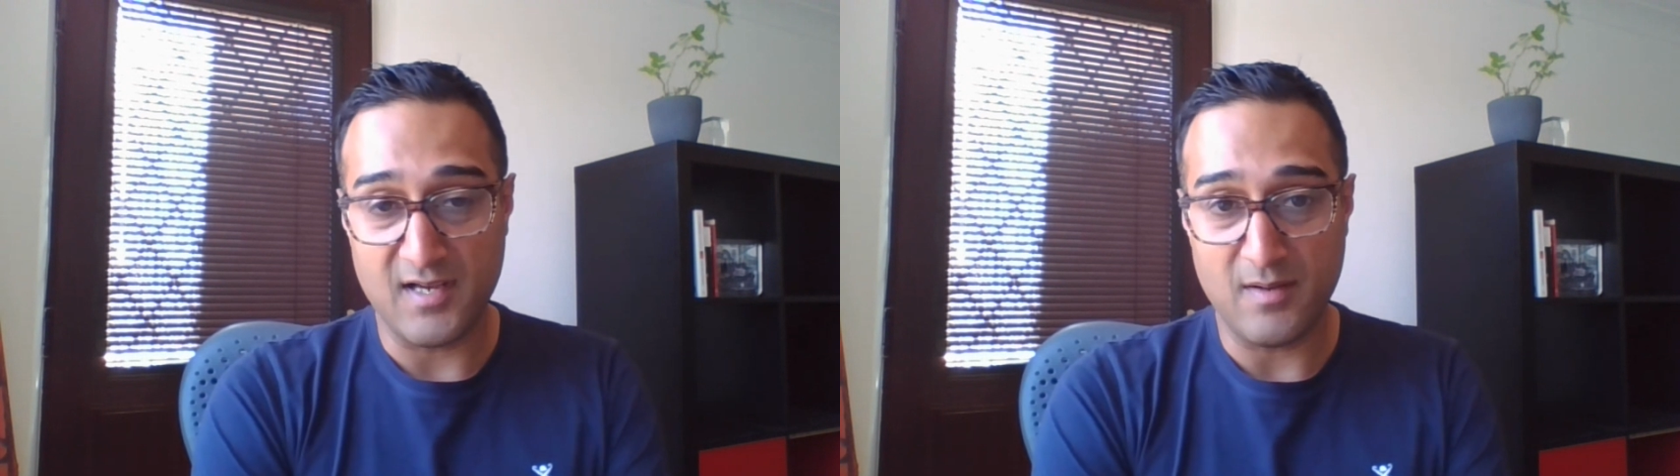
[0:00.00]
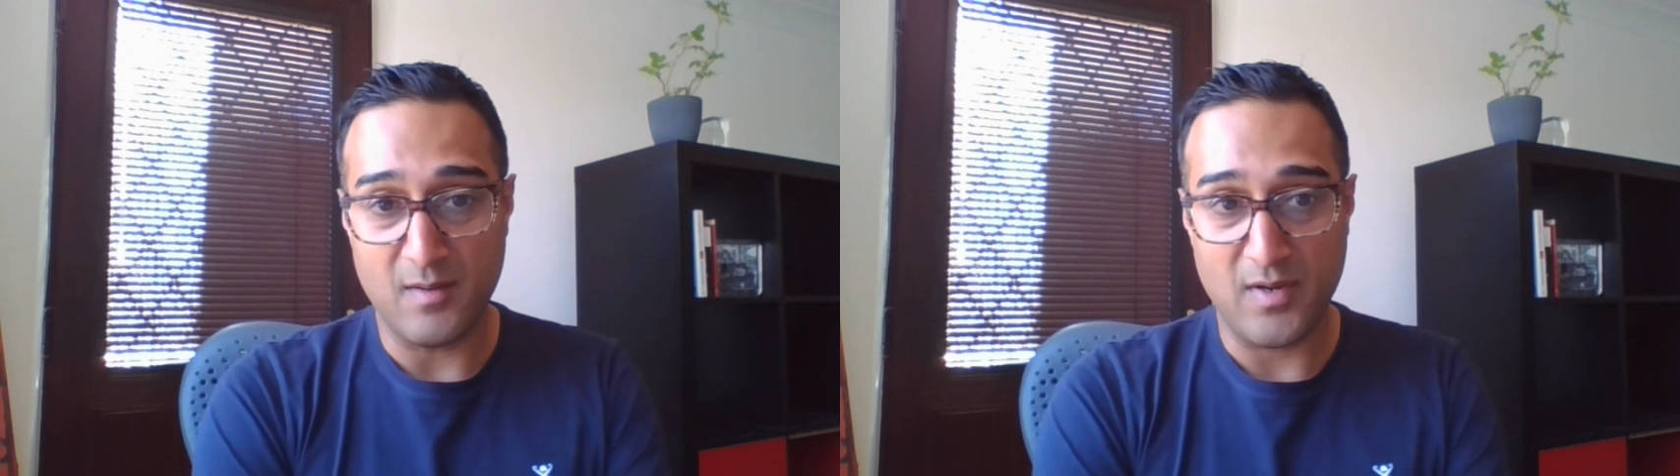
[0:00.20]

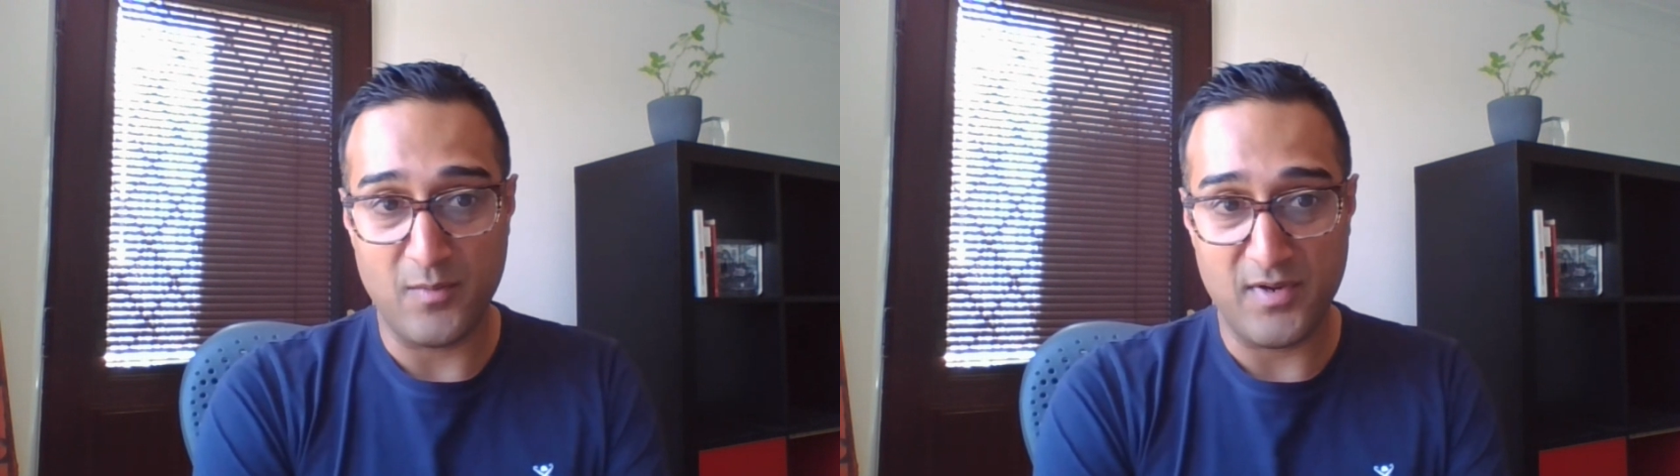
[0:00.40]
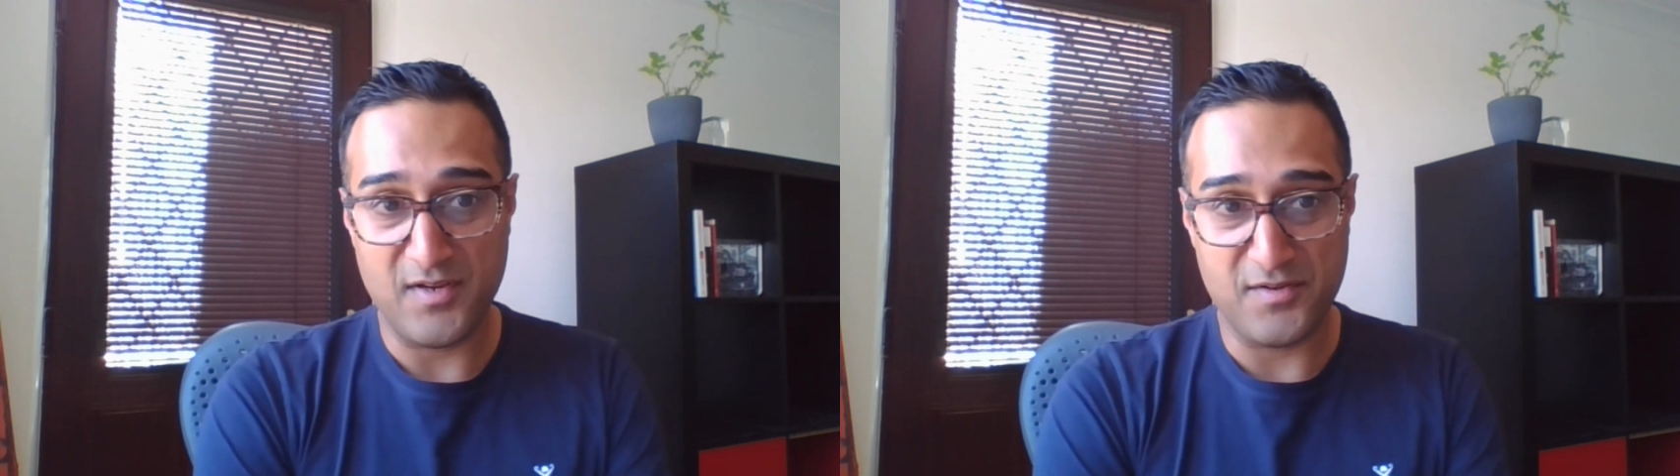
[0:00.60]
I
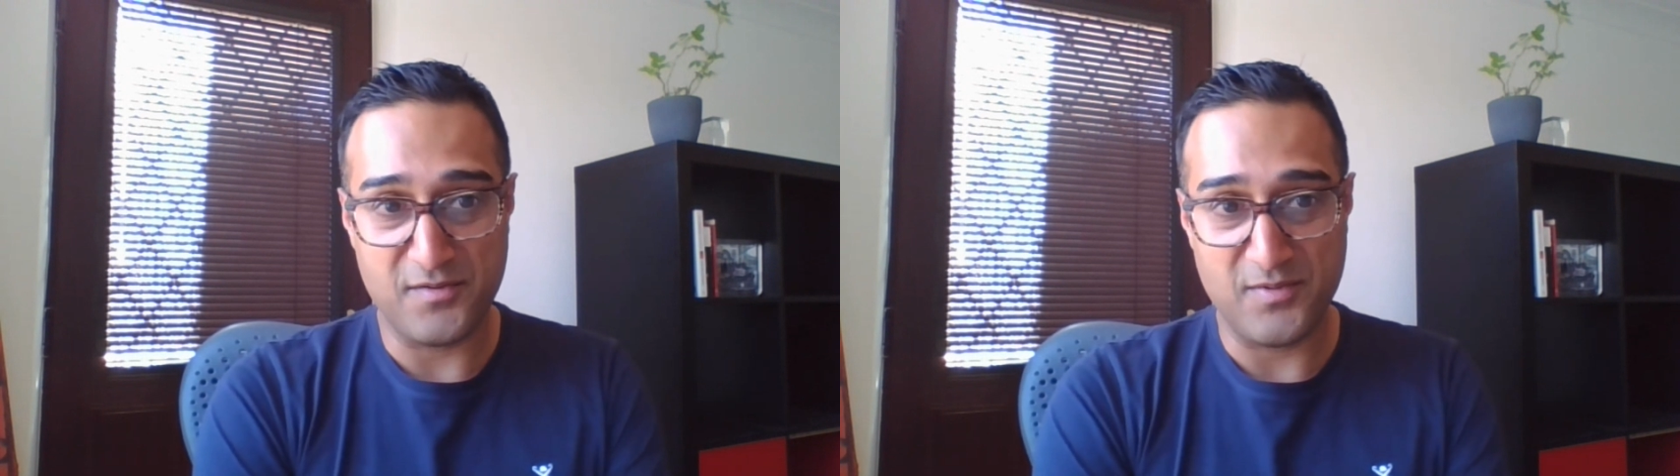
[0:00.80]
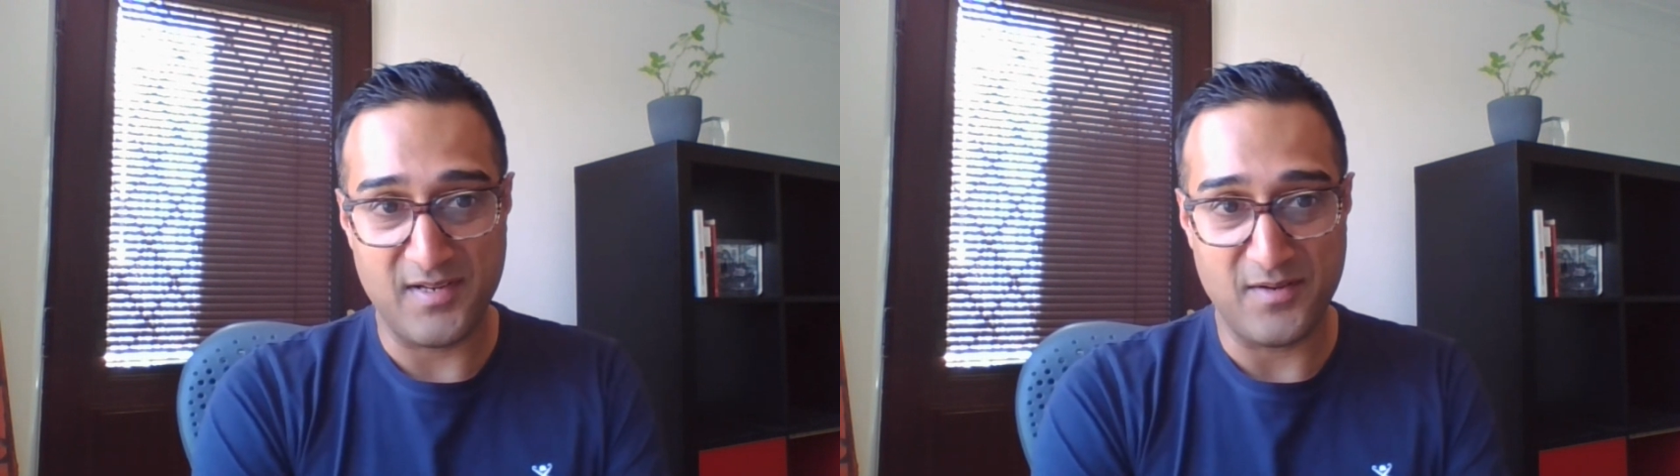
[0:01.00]
mean,
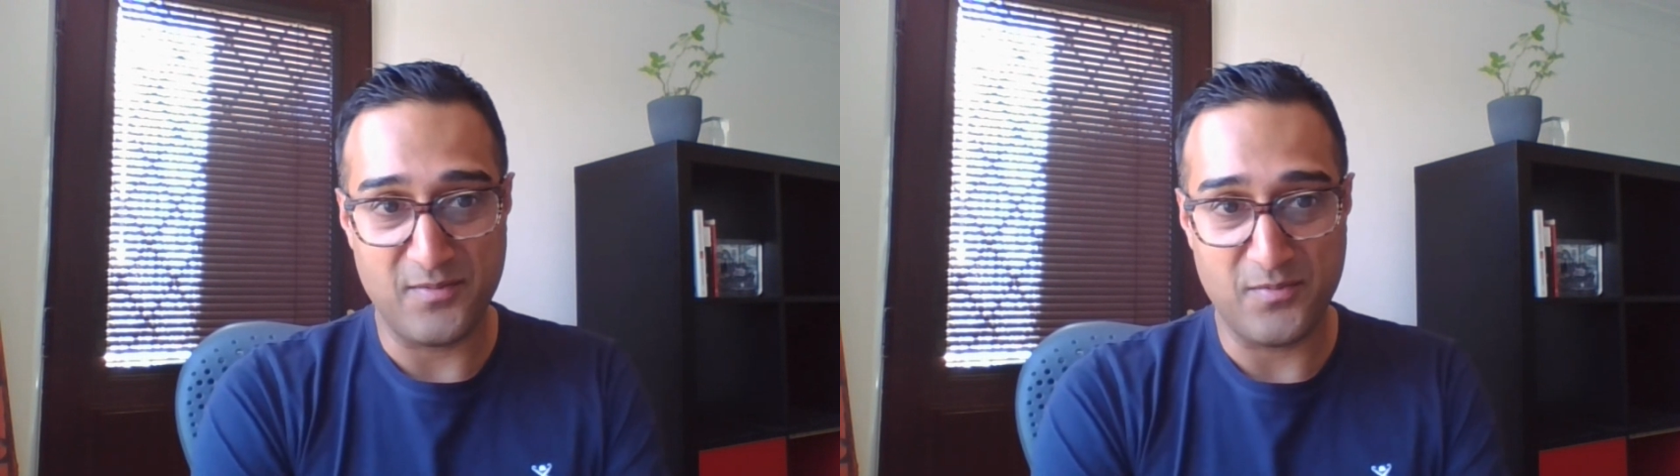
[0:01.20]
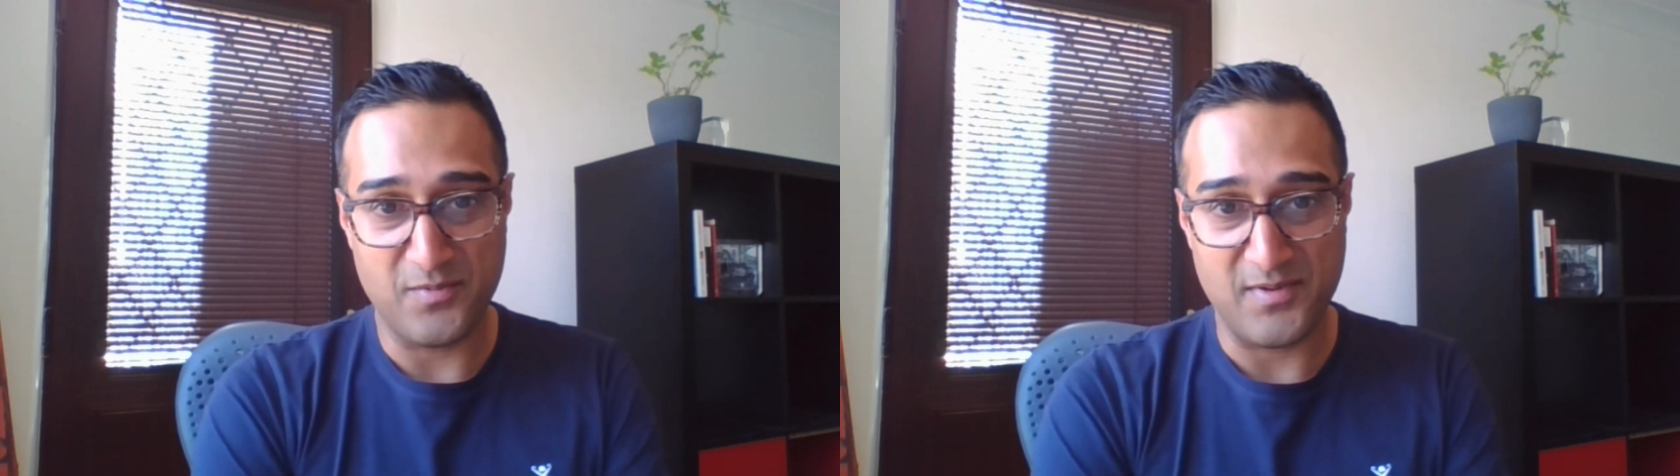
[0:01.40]

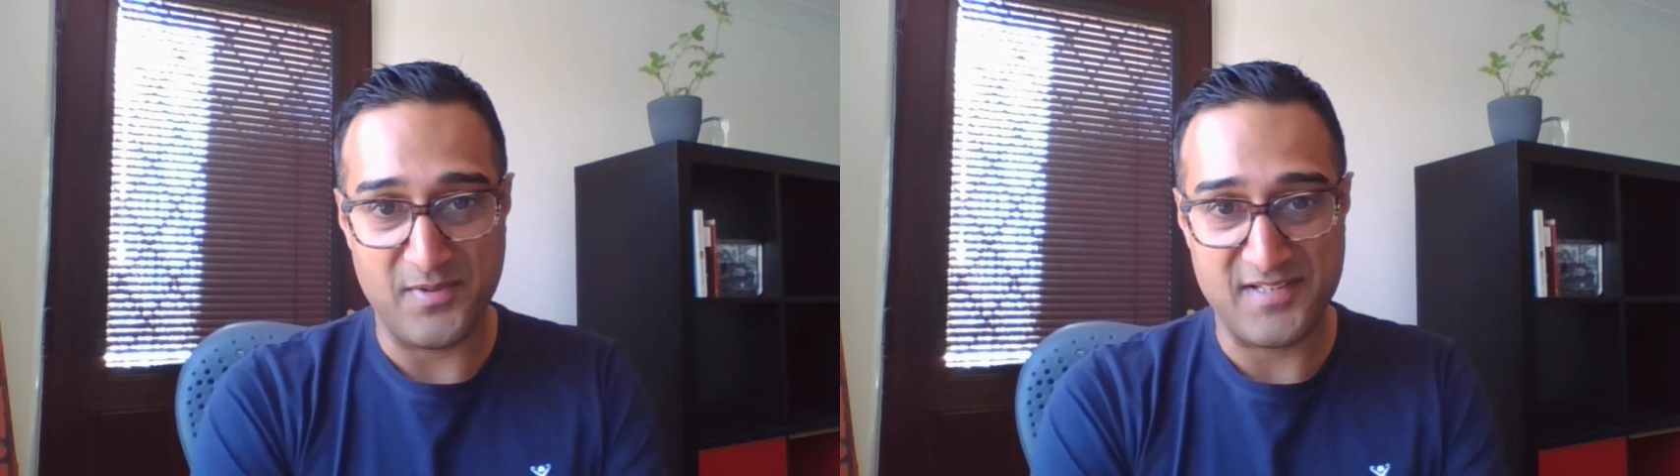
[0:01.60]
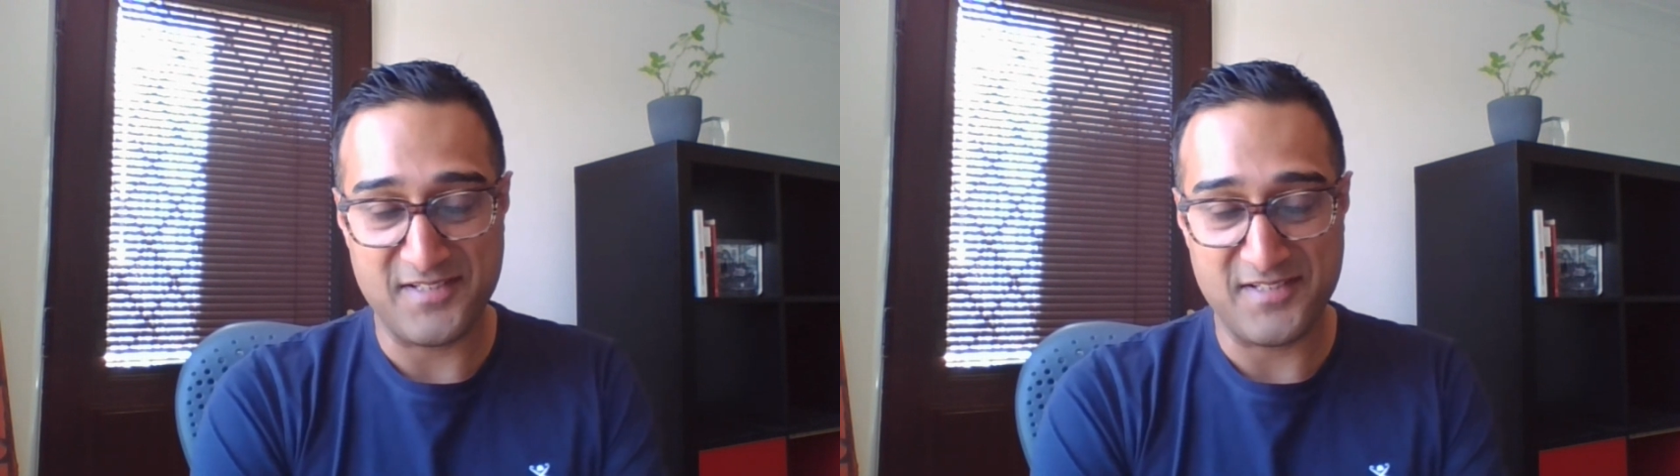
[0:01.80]
we